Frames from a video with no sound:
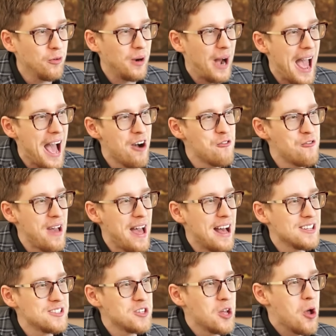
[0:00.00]
or how
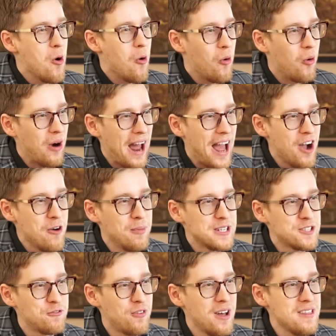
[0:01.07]
fast or how
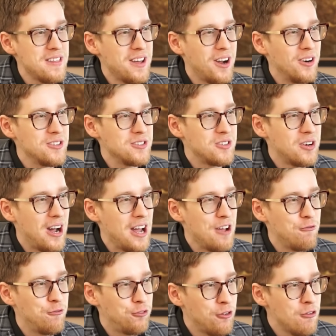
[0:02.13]
much fun they are to
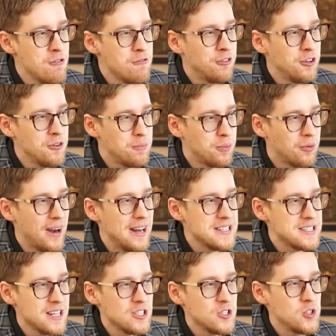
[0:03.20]
drive, further
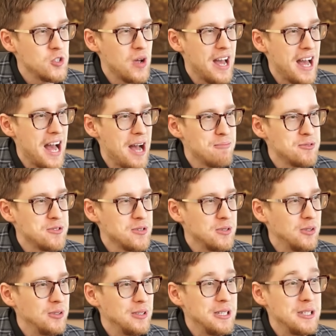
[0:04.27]
price cuts do
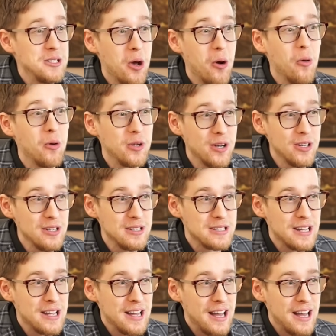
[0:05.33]
absolutely no good.